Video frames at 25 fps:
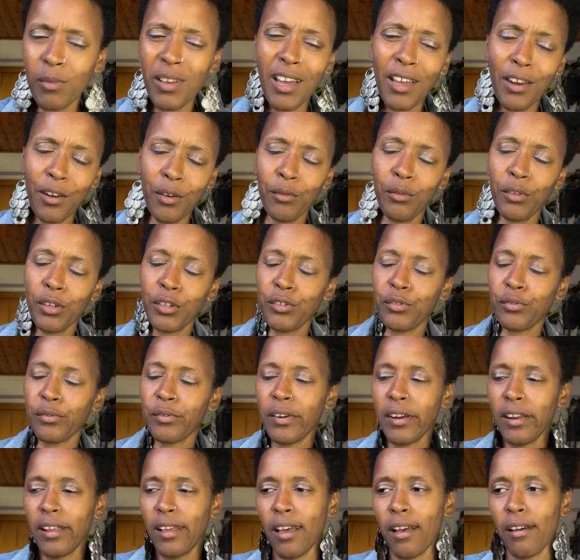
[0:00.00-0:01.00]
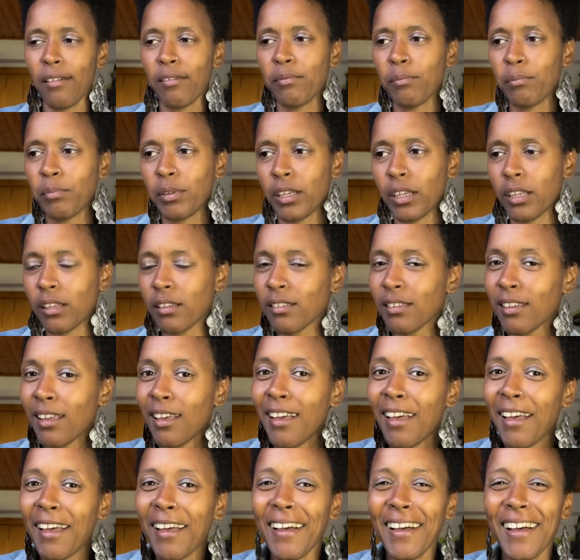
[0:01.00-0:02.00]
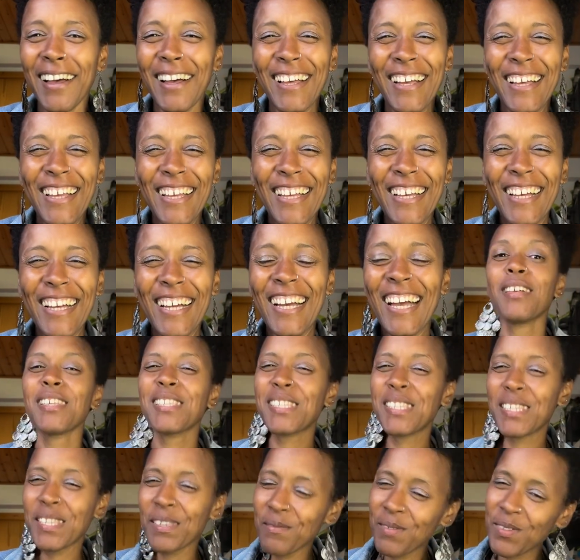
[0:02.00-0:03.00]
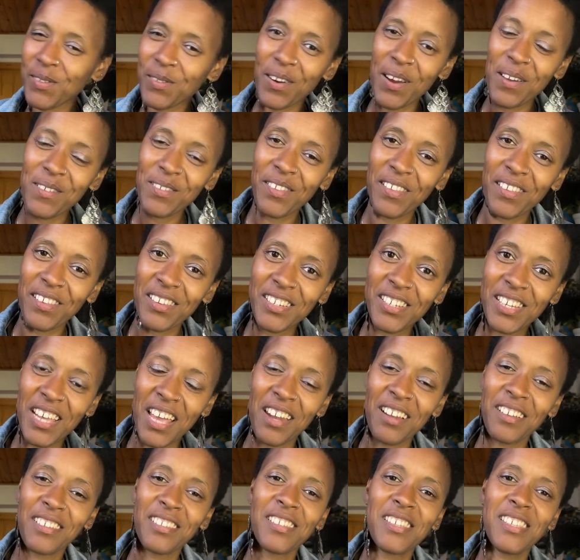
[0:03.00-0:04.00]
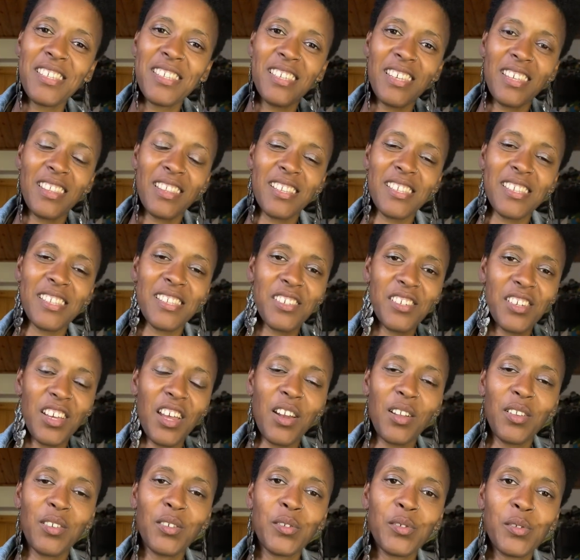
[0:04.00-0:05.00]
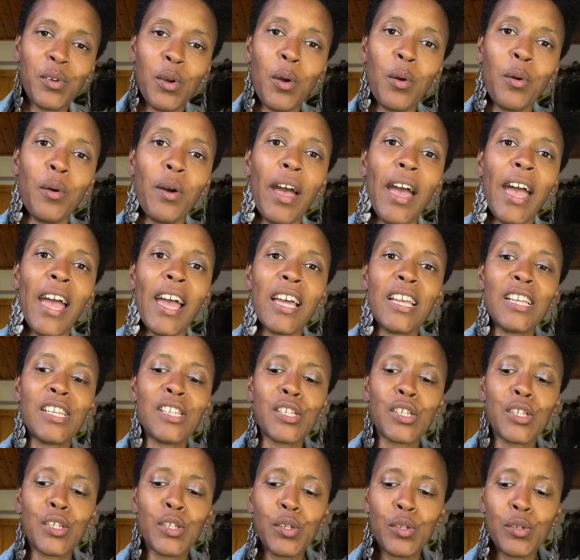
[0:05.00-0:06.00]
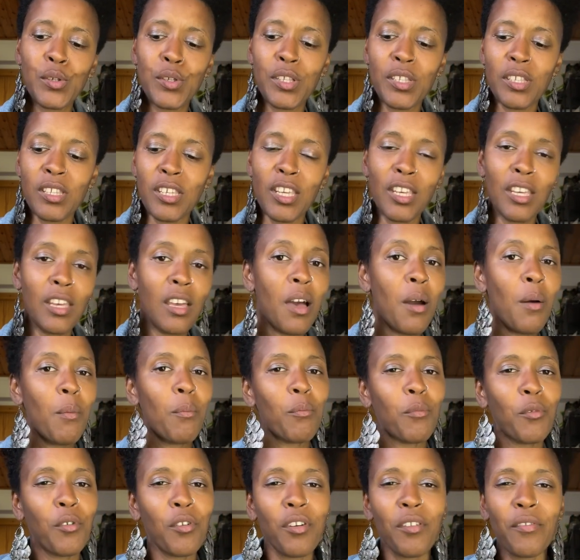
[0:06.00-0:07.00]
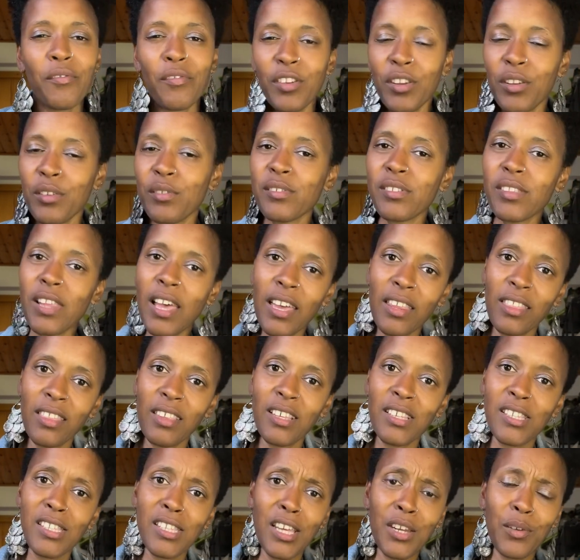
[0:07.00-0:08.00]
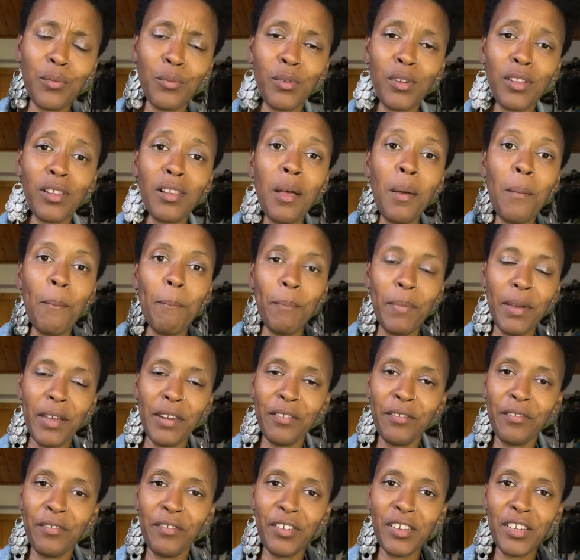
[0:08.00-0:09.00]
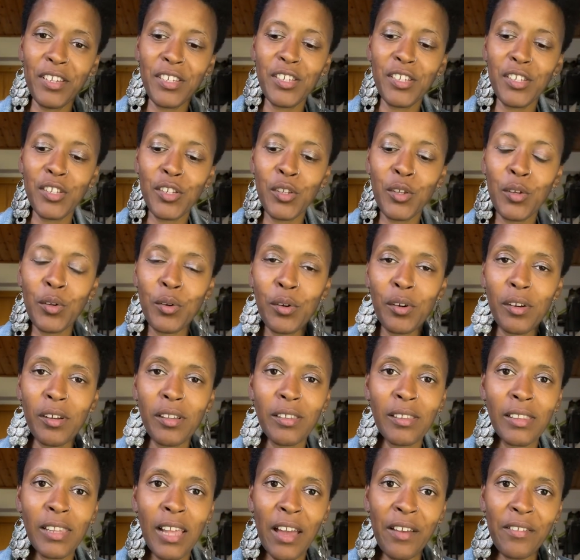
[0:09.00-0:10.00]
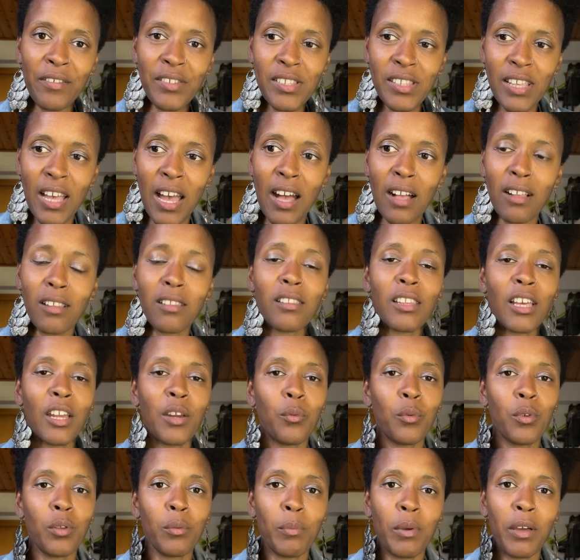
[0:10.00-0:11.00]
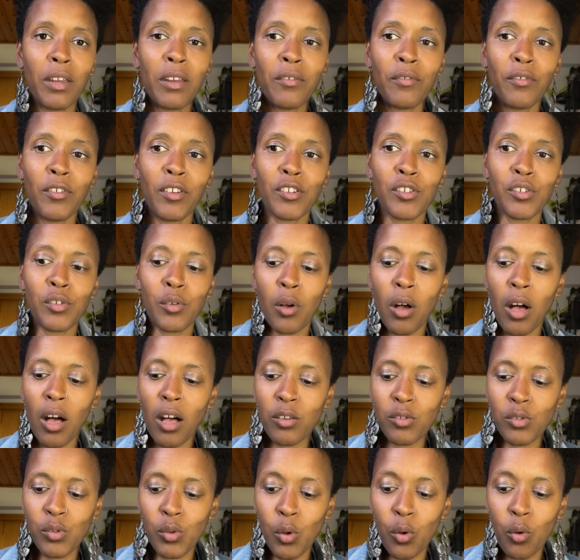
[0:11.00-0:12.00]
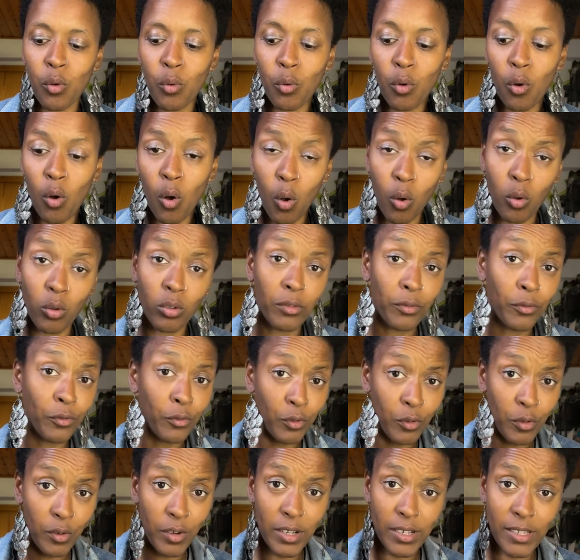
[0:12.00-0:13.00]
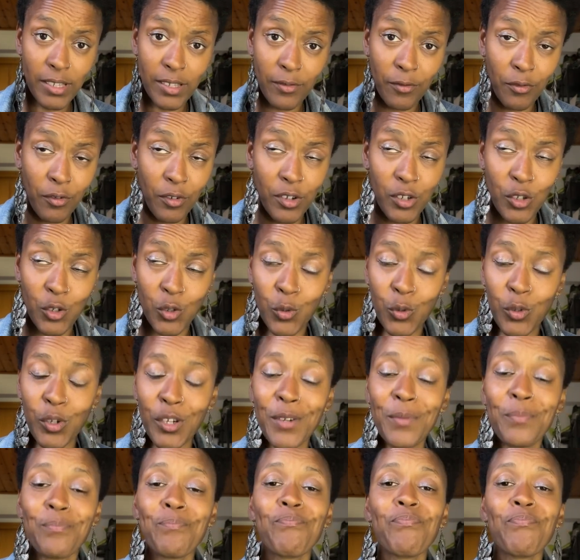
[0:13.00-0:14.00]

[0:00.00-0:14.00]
I know that you already have, please. Subscribe to the channel to see this channel grow and to see more videos like this that will benefit your lifestyle, that will benefit your household for sure.